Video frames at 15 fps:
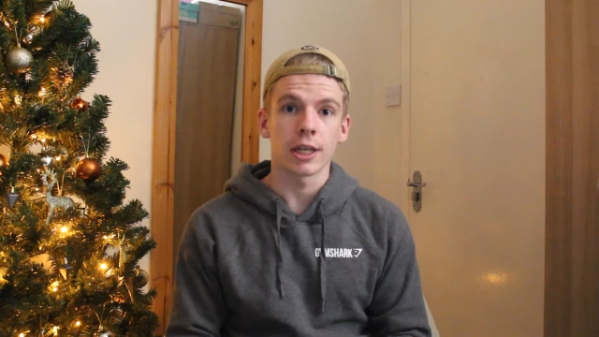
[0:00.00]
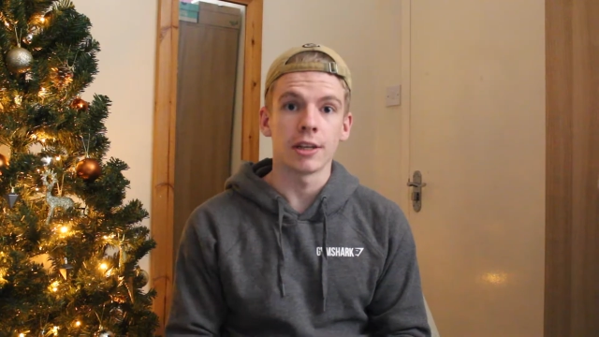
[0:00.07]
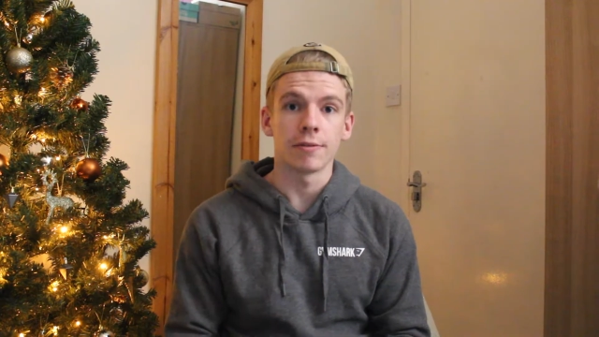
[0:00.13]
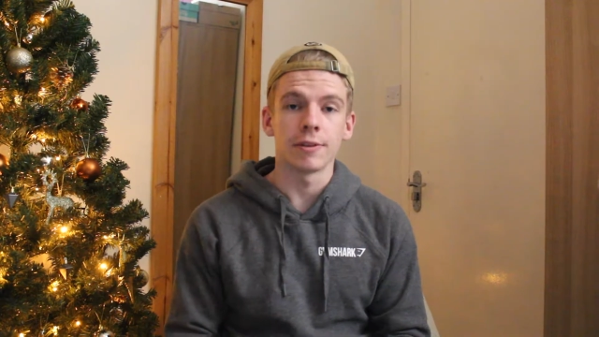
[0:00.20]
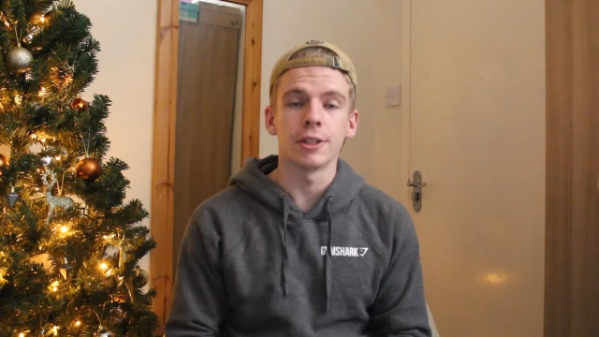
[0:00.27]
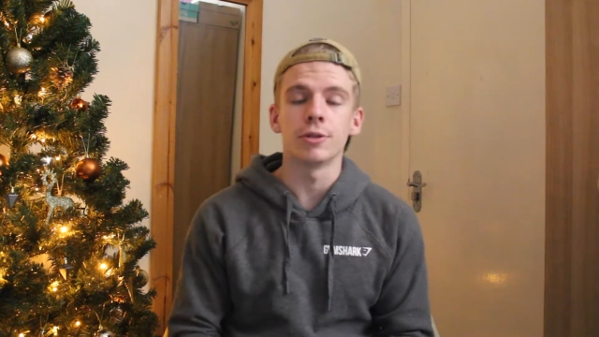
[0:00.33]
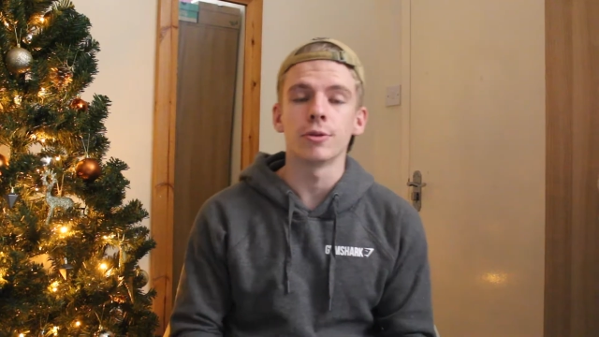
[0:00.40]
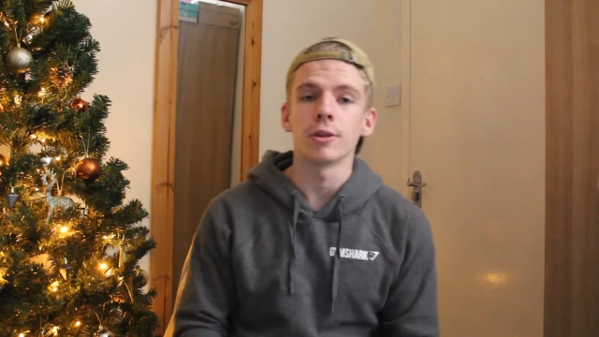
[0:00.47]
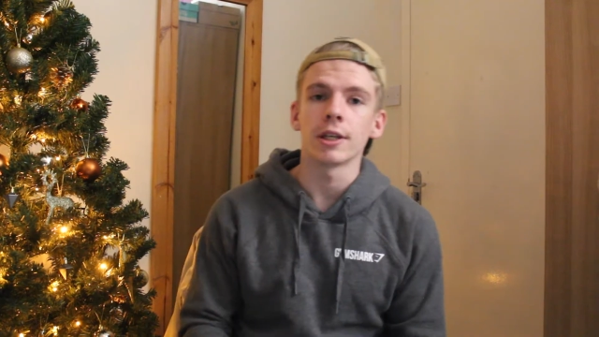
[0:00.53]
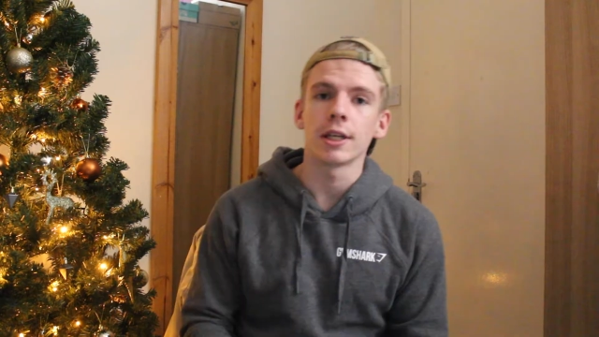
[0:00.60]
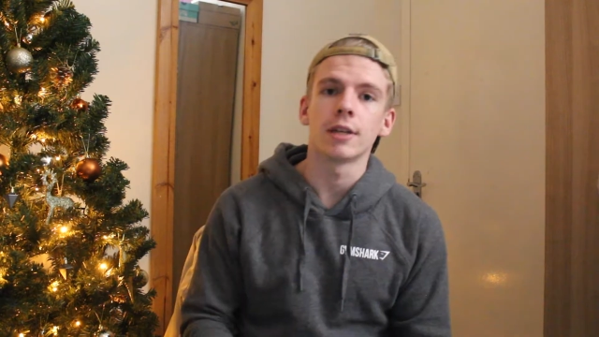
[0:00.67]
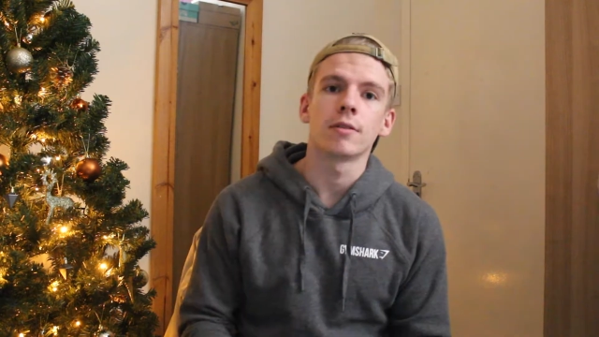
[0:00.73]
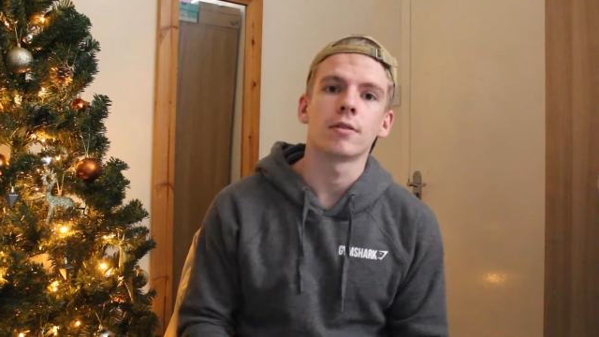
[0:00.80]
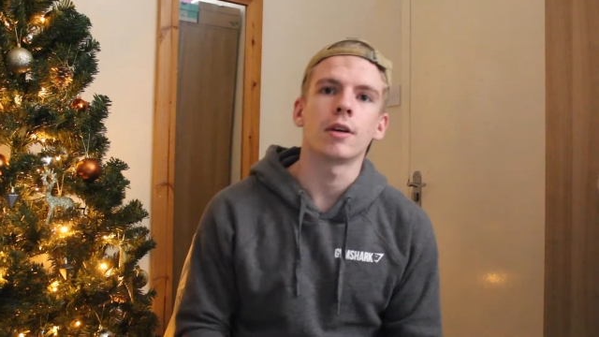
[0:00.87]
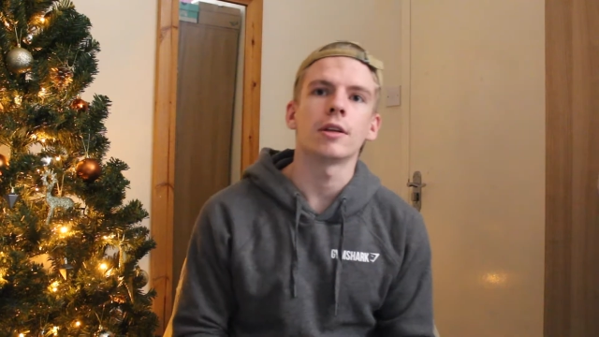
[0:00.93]
individually,
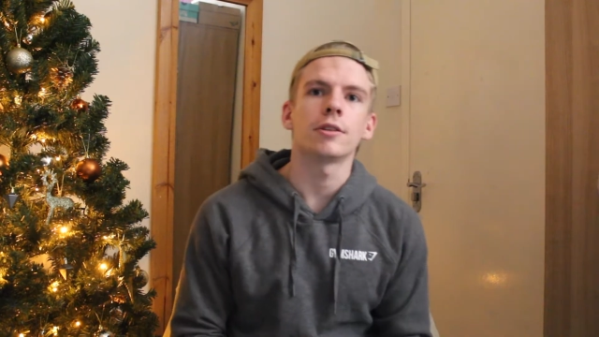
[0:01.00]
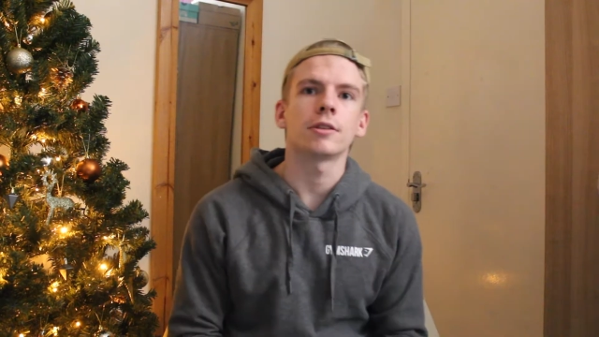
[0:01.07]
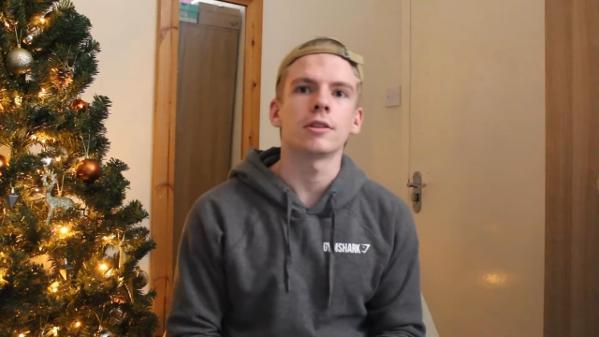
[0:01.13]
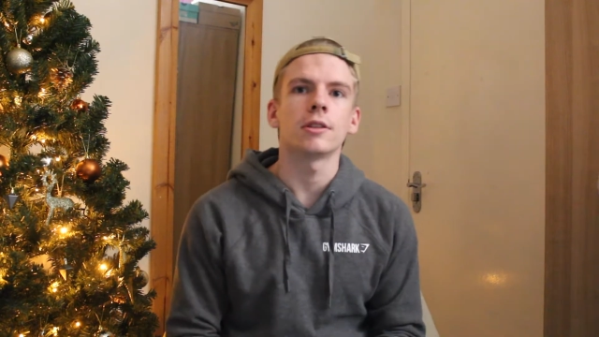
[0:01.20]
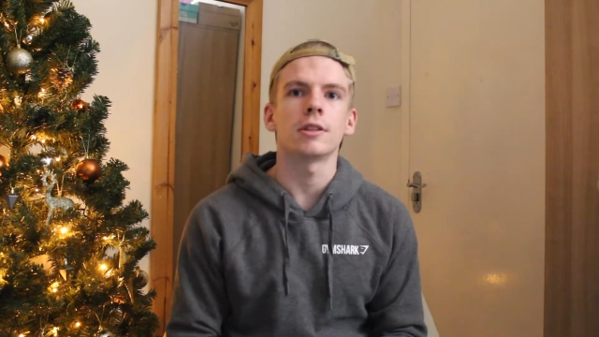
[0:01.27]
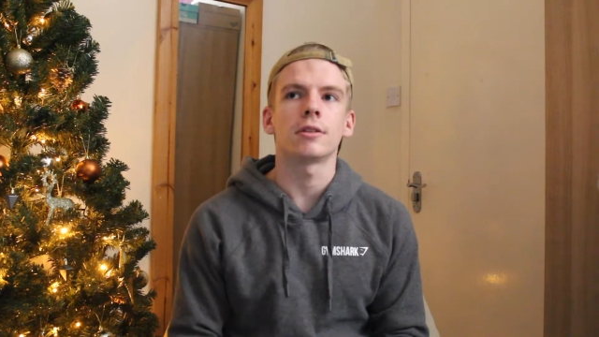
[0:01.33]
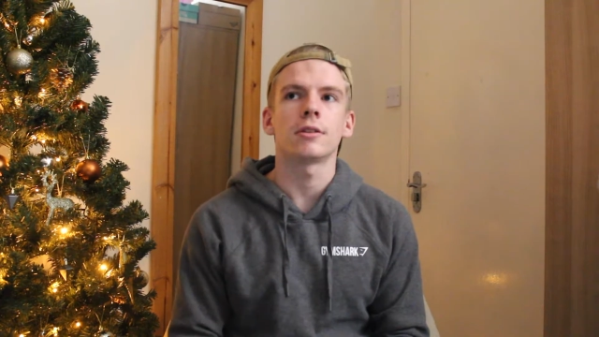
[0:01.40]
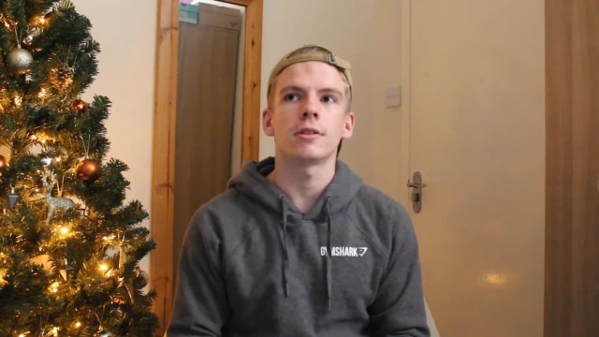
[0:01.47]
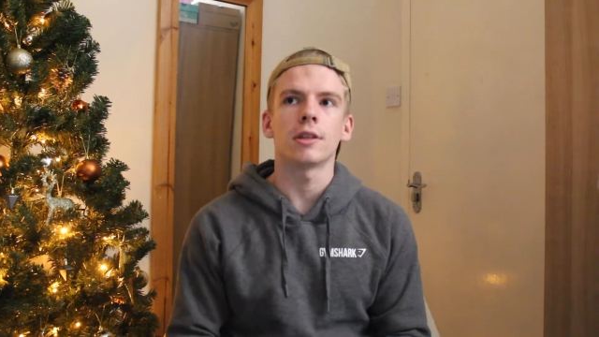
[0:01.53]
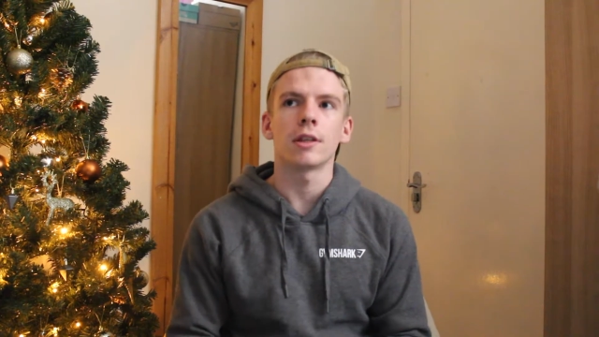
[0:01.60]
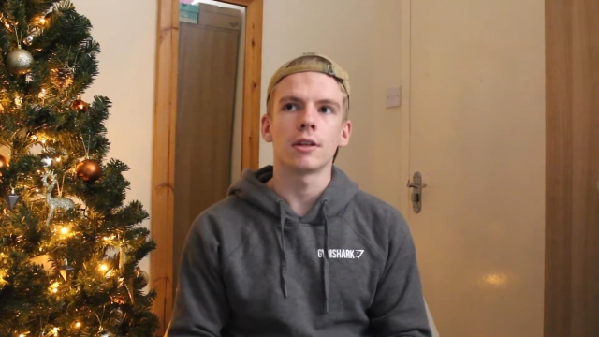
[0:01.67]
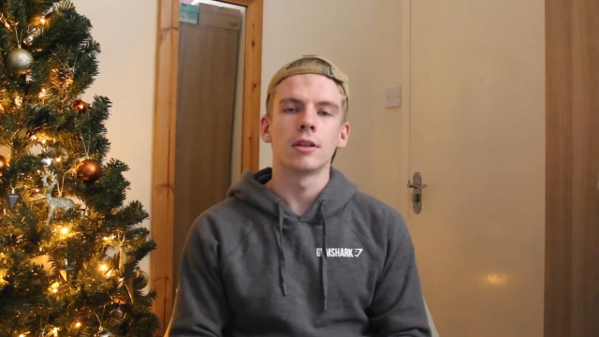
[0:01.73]
as in this